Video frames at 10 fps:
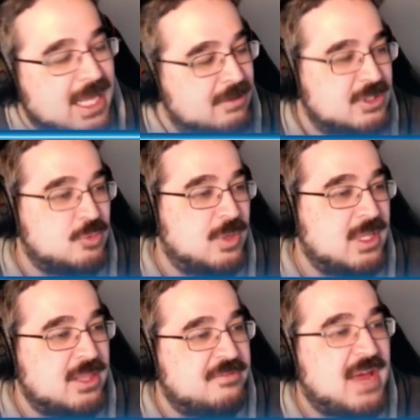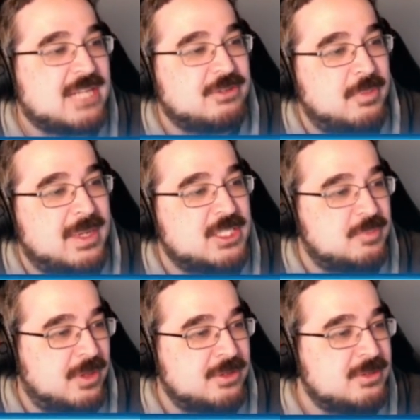It was the one in the factory about his
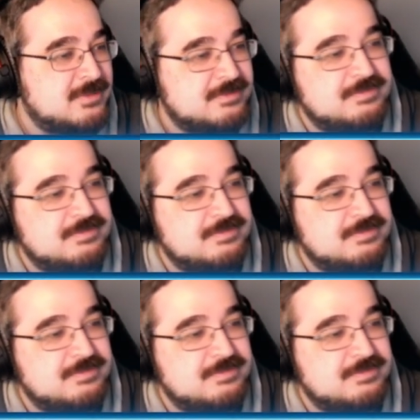brother.